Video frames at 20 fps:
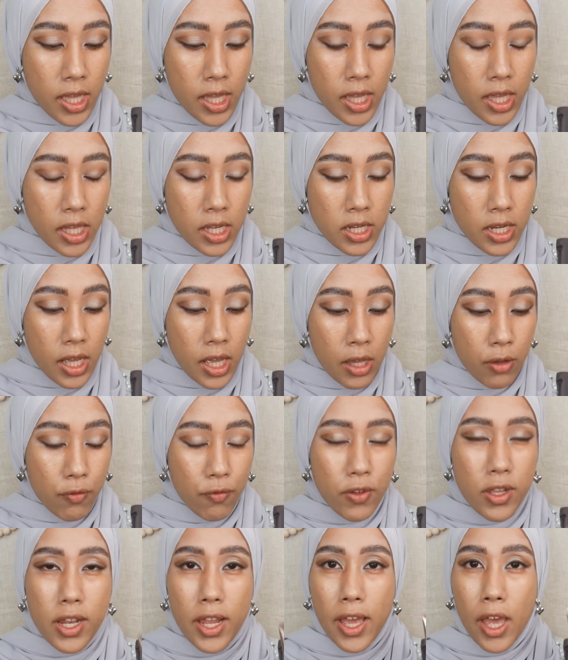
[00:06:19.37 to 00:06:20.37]
and I
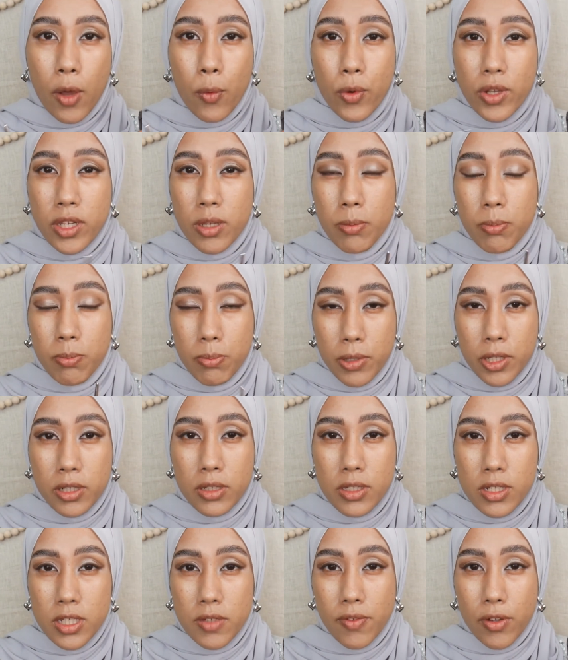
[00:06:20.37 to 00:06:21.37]
feel like I want to
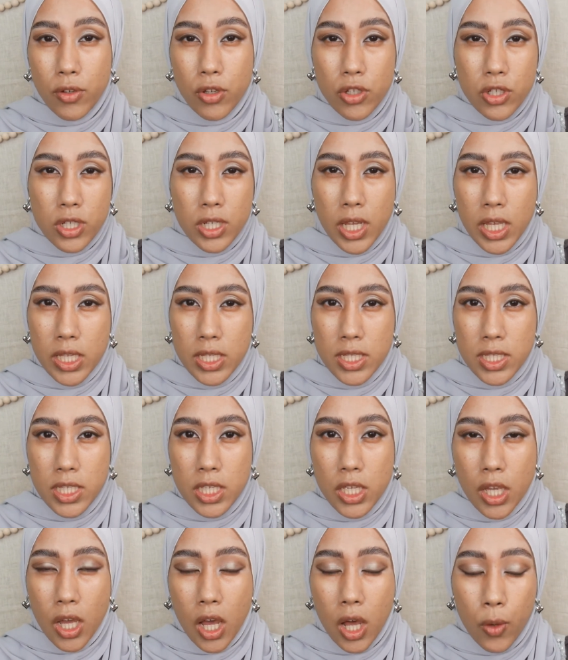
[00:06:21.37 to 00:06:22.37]
build this foundation and
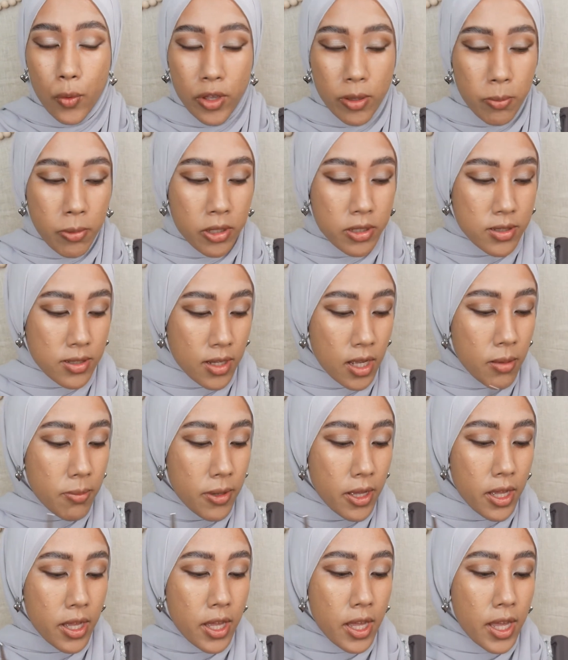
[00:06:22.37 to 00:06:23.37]
see how it builds up.